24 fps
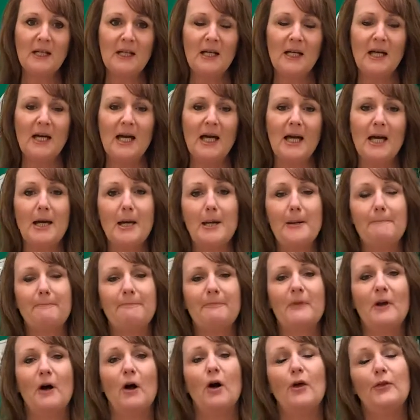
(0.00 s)

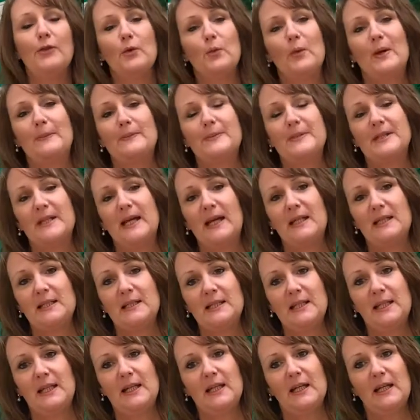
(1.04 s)
On the website
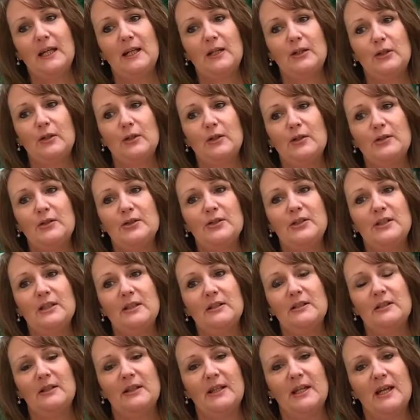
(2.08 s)
here you can see
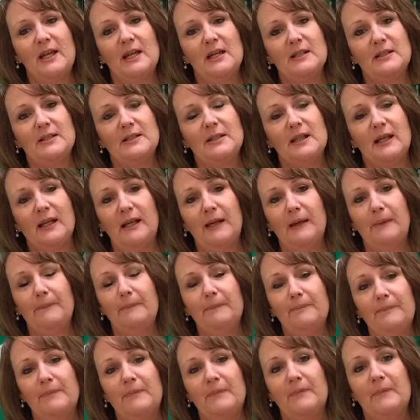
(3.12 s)
that there's
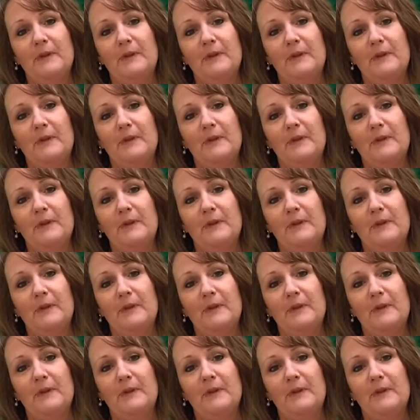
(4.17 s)
a